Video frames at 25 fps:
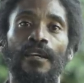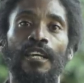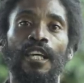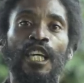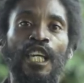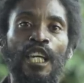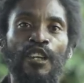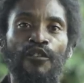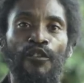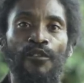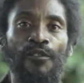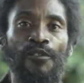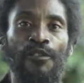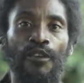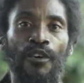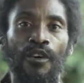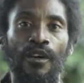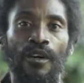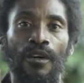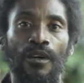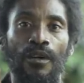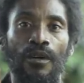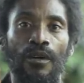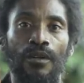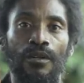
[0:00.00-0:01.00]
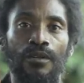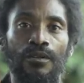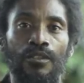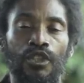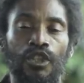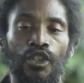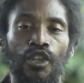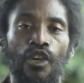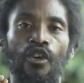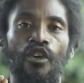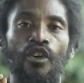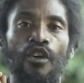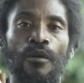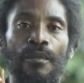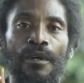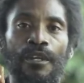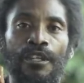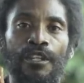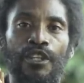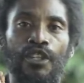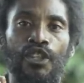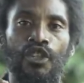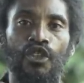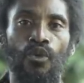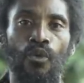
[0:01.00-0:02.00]
Even the term
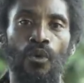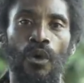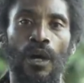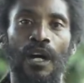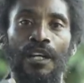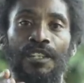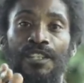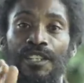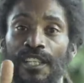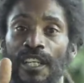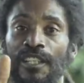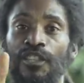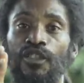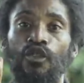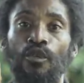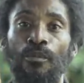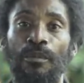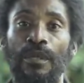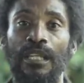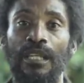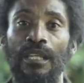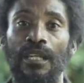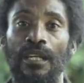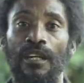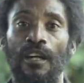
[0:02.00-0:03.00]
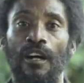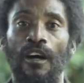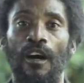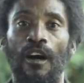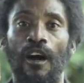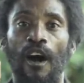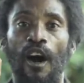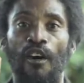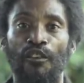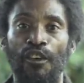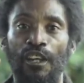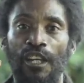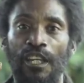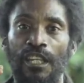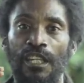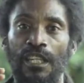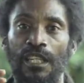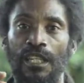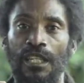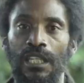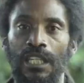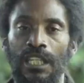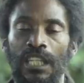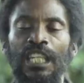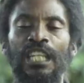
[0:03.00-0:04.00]
Yeshua, said to be of
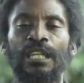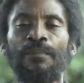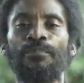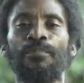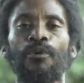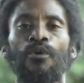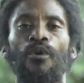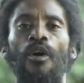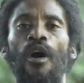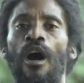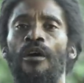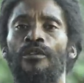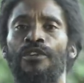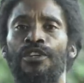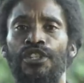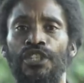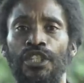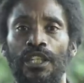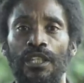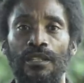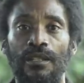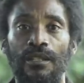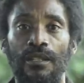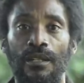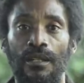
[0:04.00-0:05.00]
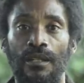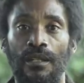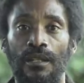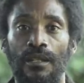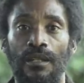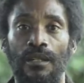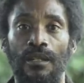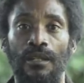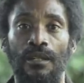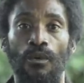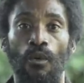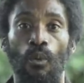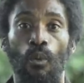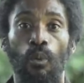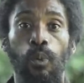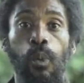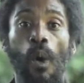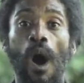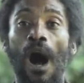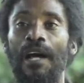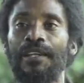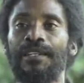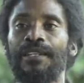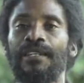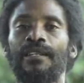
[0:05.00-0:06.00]
Hebrew origin,
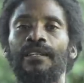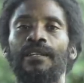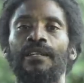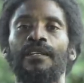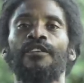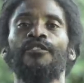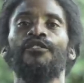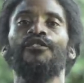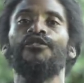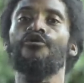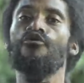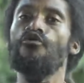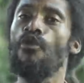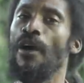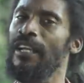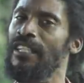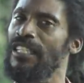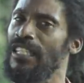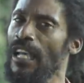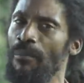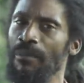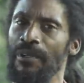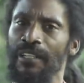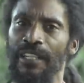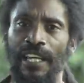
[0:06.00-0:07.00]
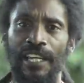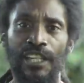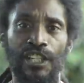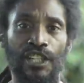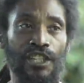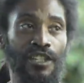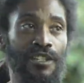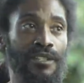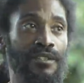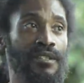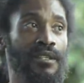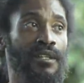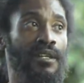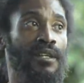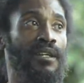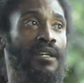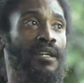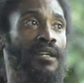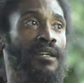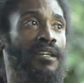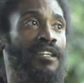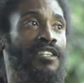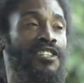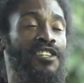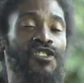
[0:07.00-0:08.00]
one, through examination,
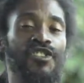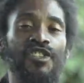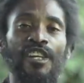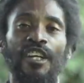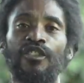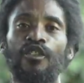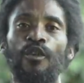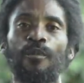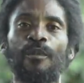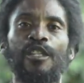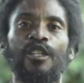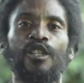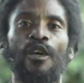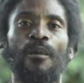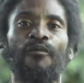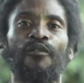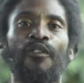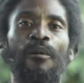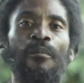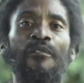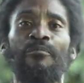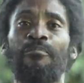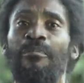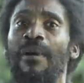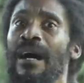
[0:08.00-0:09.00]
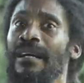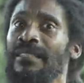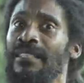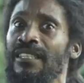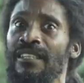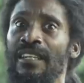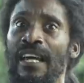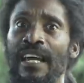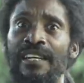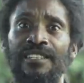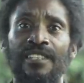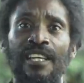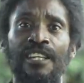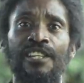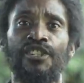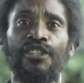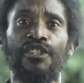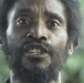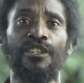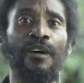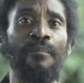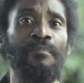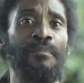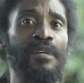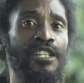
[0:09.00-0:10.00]
it is said to be some form of
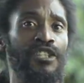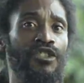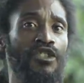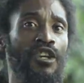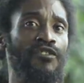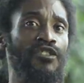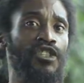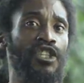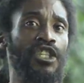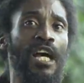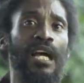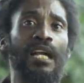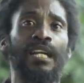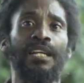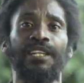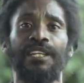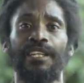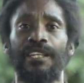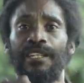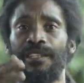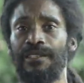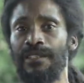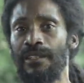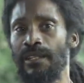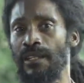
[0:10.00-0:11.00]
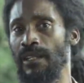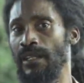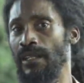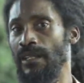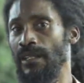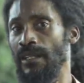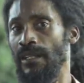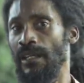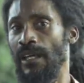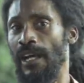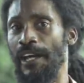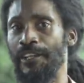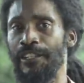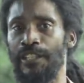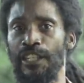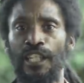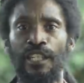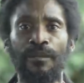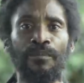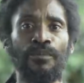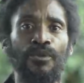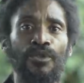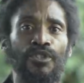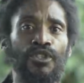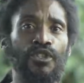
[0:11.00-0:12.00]
bastardization, a mixture of Chaldean and
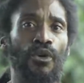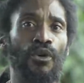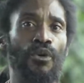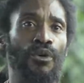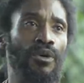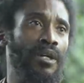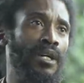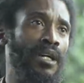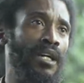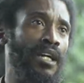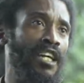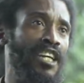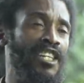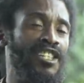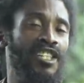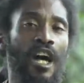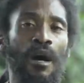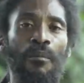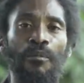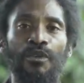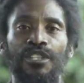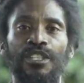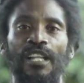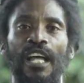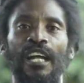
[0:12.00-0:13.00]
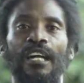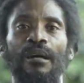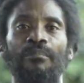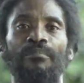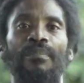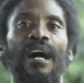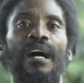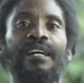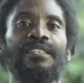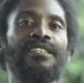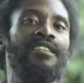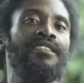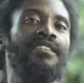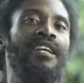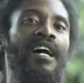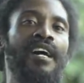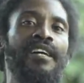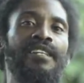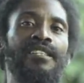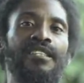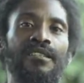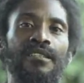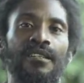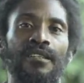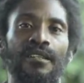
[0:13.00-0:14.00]
Hebrew. So it's almost like a
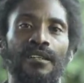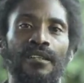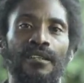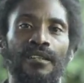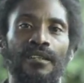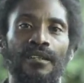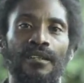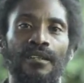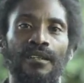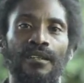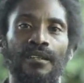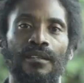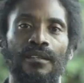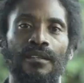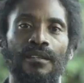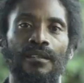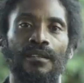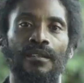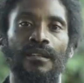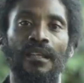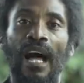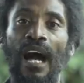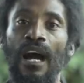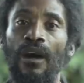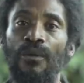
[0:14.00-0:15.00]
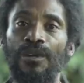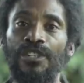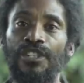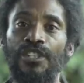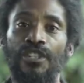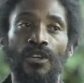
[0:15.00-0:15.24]
bastardized language.